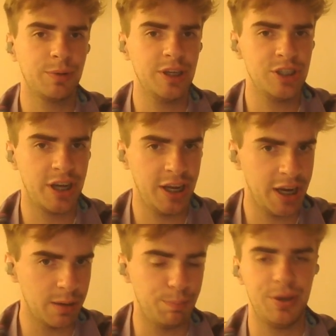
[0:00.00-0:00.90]
he
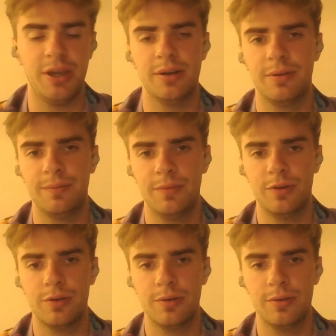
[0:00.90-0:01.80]
can pin
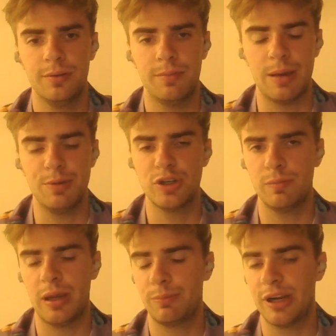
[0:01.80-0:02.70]
my
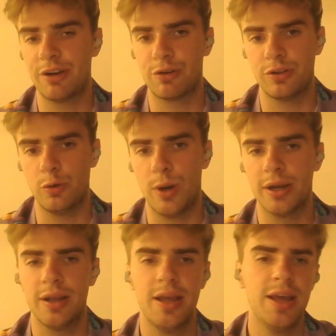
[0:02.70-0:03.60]
bishop by playing rook d1.